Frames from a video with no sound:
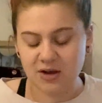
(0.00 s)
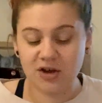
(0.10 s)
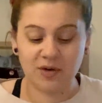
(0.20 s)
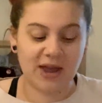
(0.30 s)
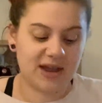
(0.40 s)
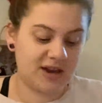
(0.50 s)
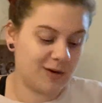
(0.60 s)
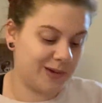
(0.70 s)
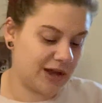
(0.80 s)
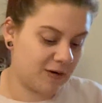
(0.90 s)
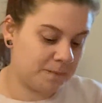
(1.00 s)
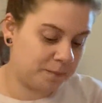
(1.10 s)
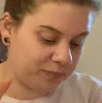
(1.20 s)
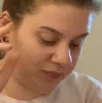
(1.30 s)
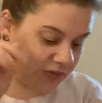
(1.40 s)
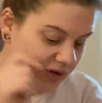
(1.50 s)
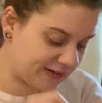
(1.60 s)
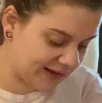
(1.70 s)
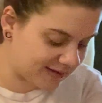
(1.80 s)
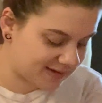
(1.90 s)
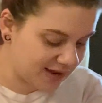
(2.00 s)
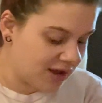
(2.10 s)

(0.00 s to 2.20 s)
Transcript: Okay, here we go. Look at this.